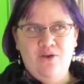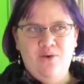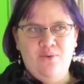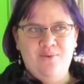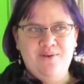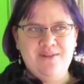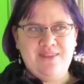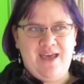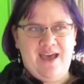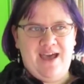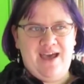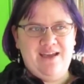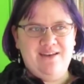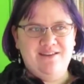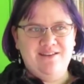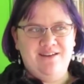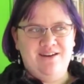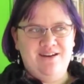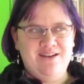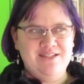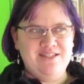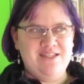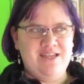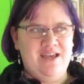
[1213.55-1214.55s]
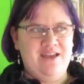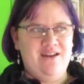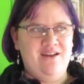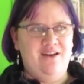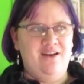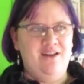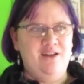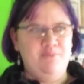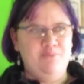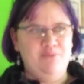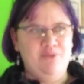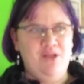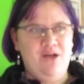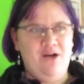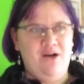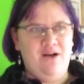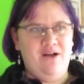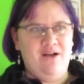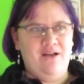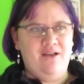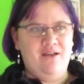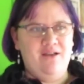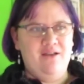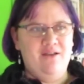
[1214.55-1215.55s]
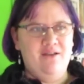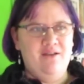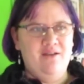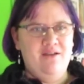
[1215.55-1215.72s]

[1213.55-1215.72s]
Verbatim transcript: with ad content on a blog